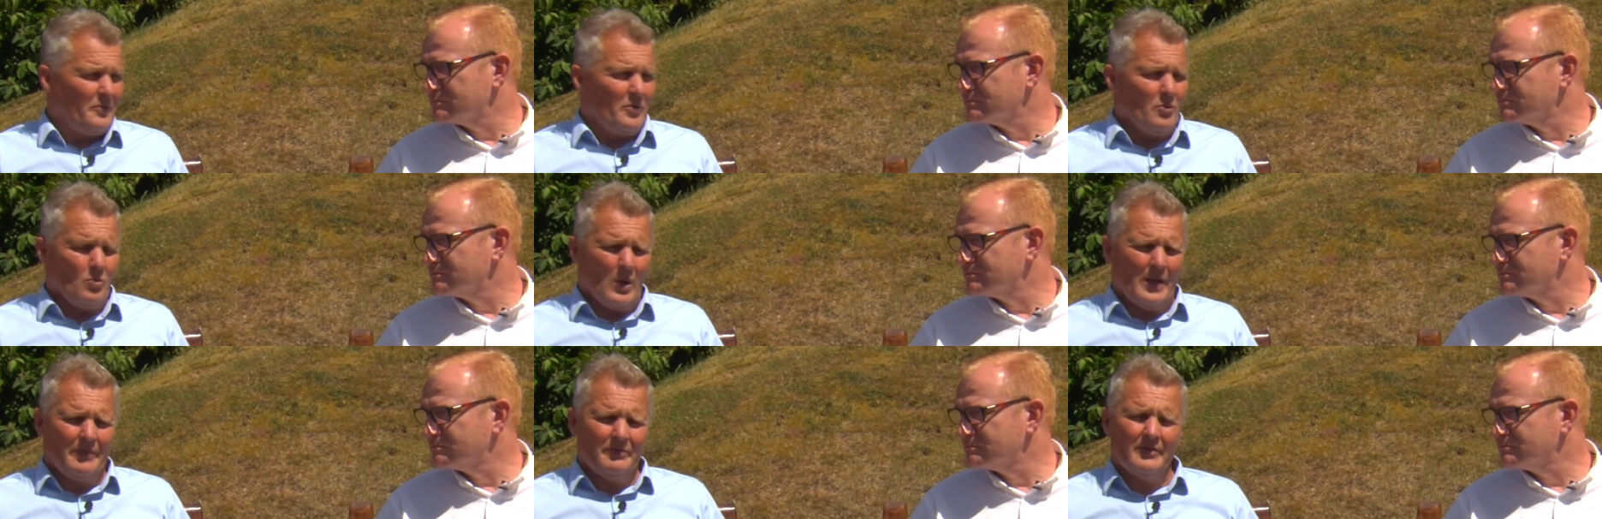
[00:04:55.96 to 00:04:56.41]
Speaker 1: for
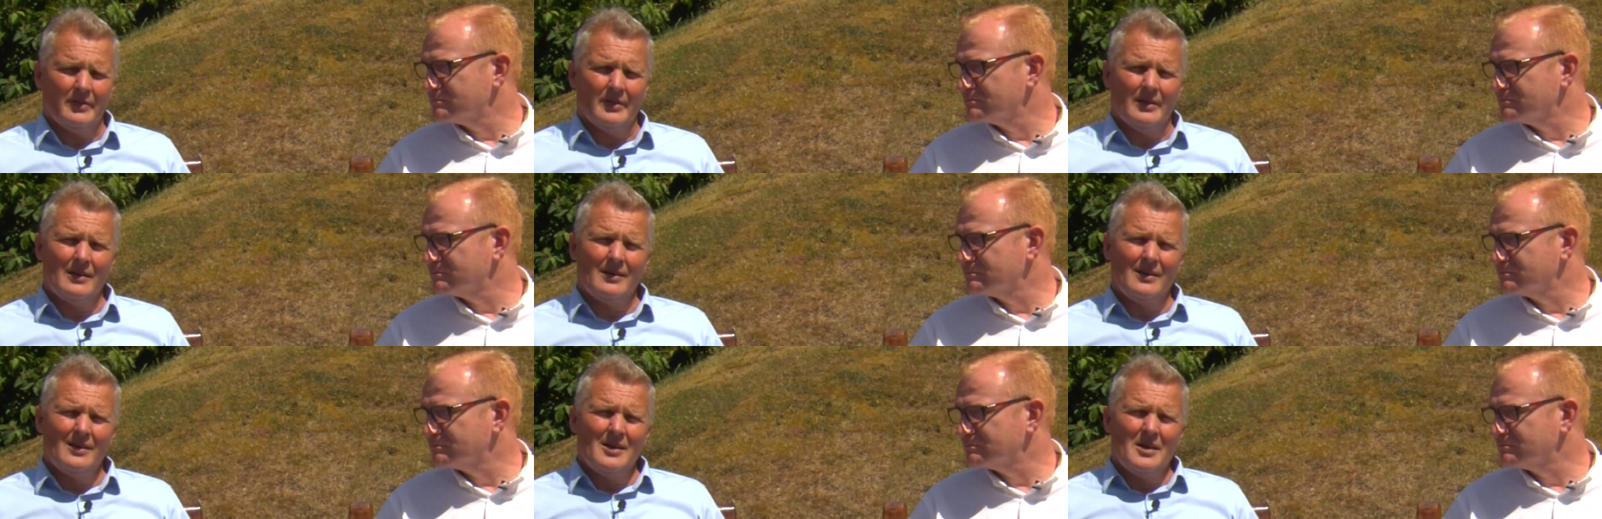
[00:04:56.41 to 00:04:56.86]
one thing.
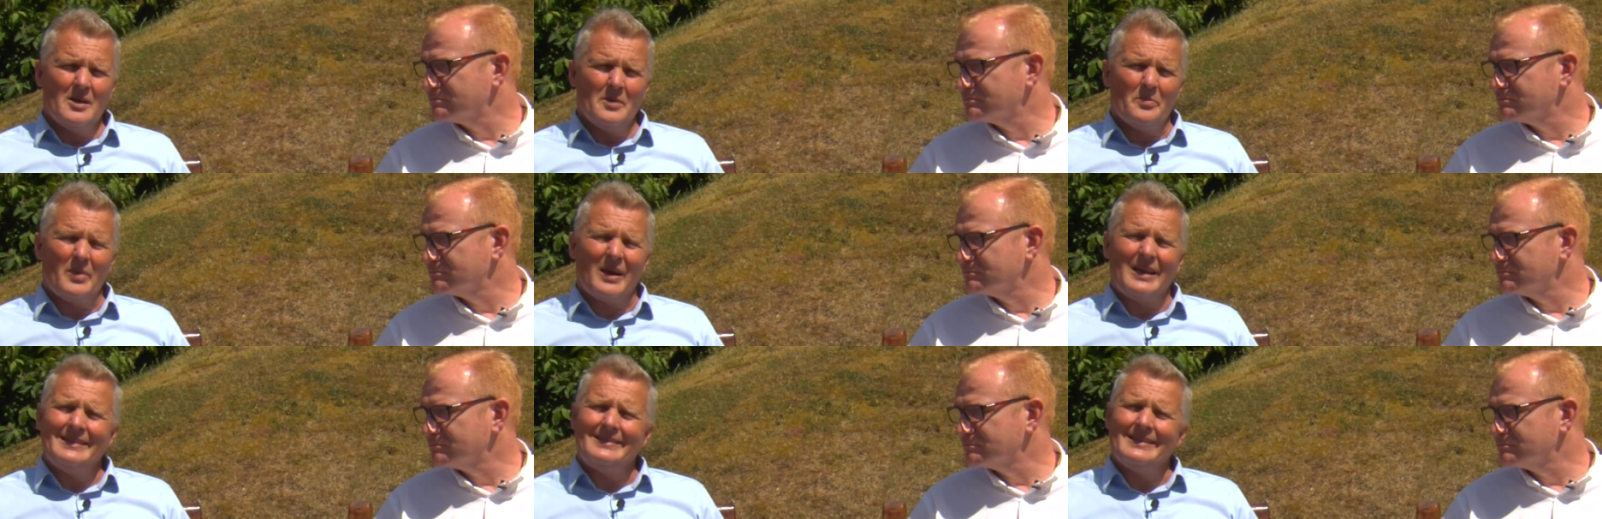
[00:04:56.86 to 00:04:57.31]

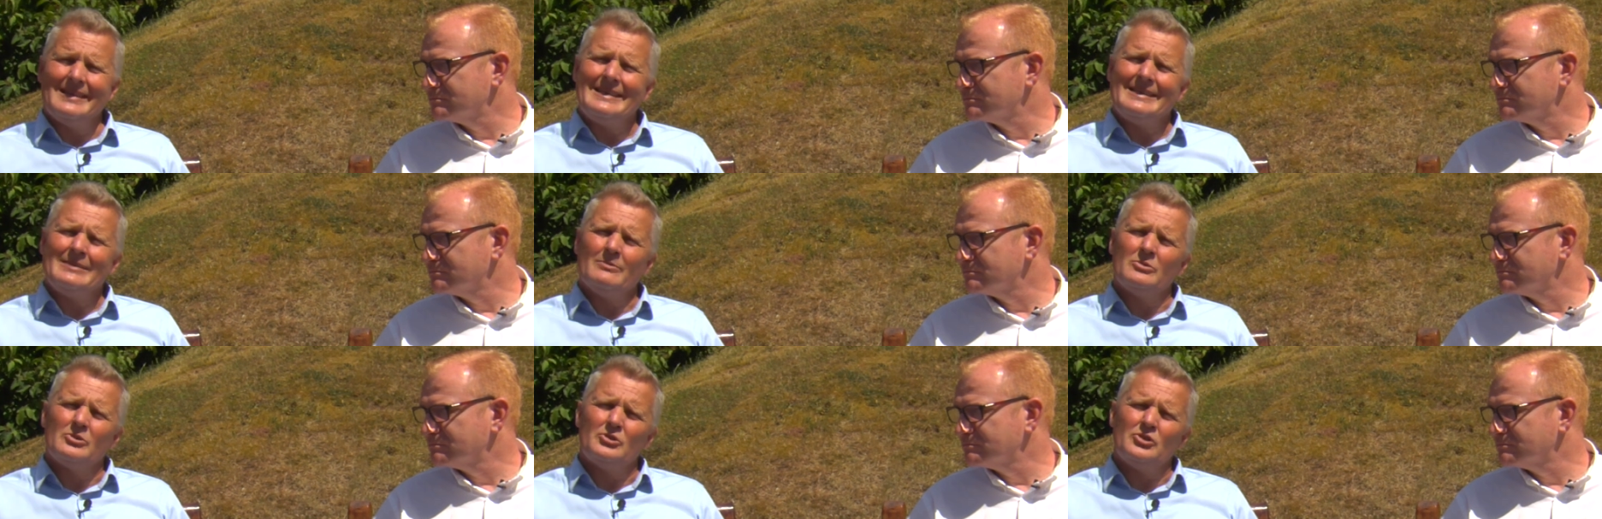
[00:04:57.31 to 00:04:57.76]
but I think
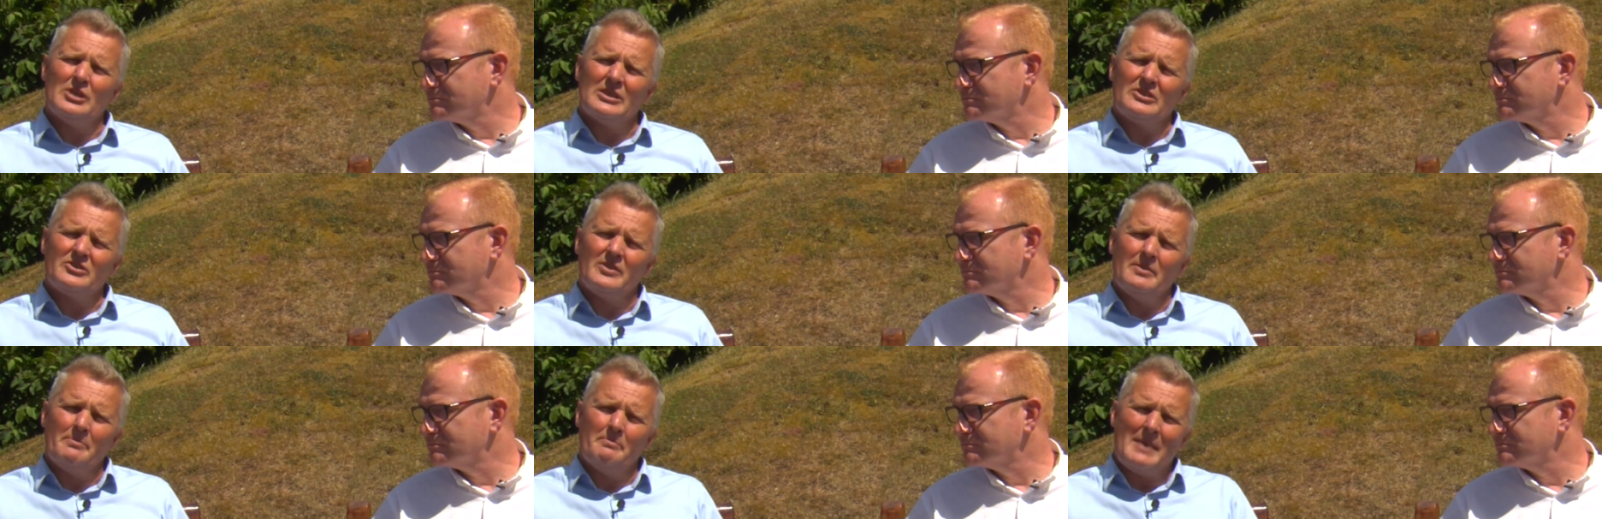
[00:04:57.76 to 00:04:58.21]
it was
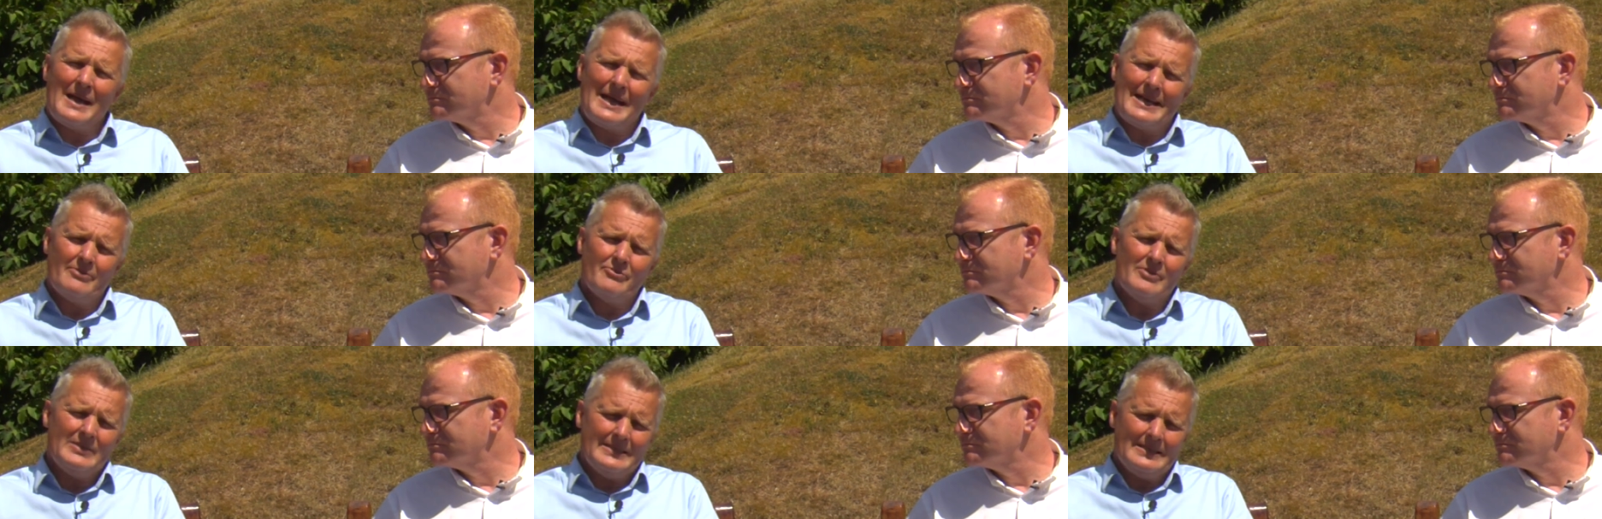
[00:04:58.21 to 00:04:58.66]
just the
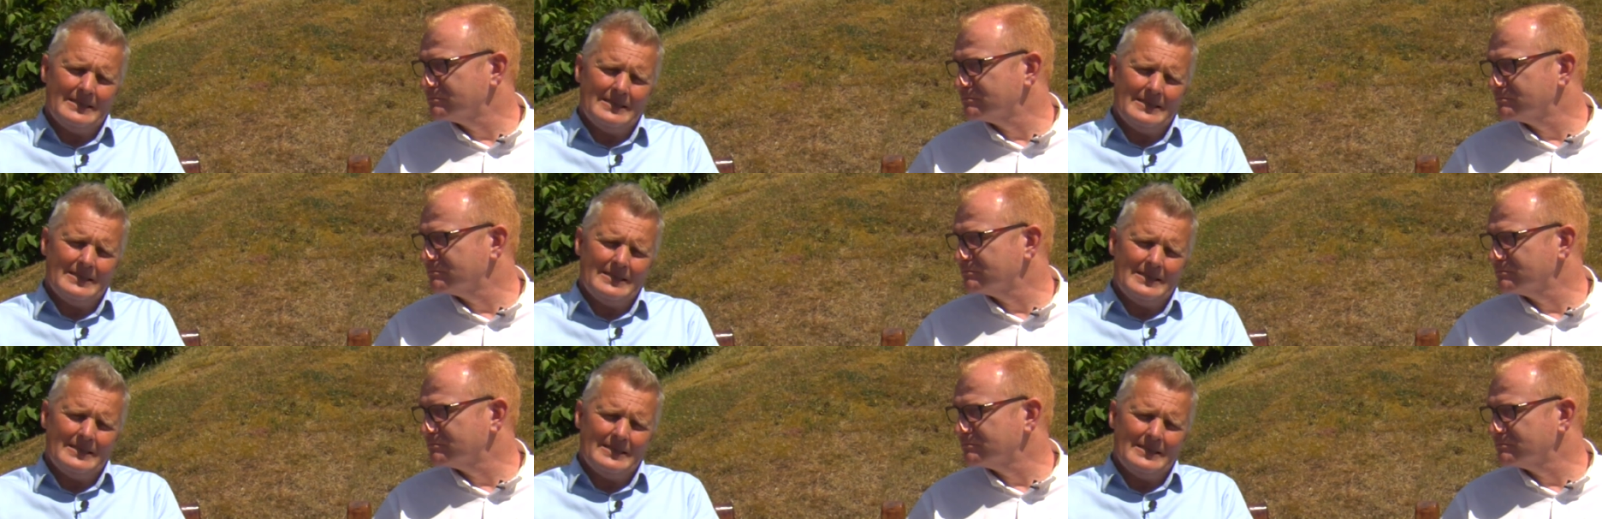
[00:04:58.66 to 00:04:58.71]
manner he